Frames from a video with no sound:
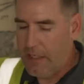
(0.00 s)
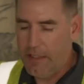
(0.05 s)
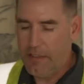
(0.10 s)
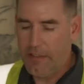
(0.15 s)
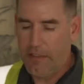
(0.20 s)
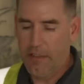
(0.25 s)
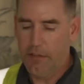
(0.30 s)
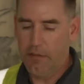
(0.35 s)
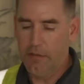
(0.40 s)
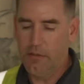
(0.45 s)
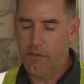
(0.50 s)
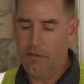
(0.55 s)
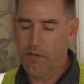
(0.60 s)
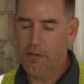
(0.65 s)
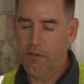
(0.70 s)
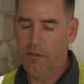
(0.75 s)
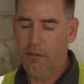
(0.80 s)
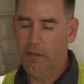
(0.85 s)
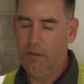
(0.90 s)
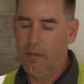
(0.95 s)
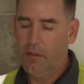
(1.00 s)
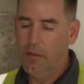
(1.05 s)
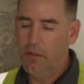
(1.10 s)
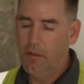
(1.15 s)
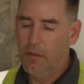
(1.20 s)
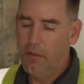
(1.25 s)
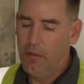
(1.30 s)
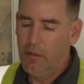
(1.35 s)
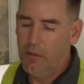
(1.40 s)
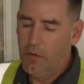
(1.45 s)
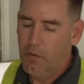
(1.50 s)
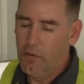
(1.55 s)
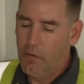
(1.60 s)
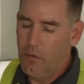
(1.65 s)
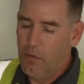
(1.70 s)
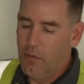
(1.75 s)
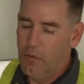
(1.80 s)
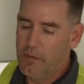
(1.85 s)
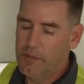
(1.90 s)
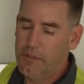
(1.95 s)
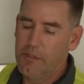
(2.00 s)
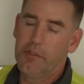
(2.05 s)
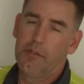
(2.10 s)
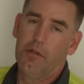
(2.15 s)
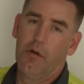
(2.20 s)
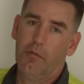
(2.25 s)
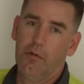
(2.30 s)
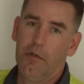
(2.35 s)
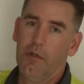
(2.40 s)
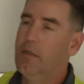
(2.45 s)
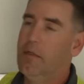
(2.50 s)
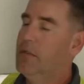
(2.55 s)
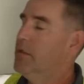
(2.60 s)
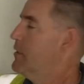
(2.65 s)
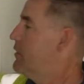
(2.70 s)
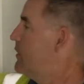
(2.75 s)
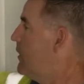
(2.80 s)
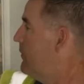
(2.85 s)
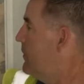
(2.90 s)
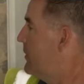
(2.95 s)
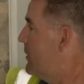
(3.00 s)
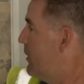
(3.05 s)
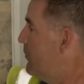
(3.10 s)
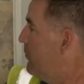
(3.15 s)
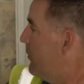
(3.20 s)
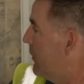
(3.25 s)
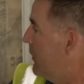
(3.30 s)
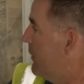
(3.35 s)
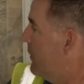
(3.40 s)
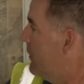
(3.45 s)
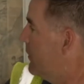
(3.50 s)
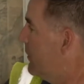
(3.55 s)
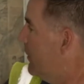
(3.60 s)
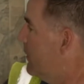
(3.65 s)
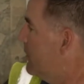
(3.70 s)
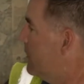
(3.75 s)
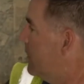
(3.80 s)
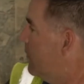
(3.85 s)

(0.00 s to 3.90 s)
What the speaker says: acres, or just over 17 million tons in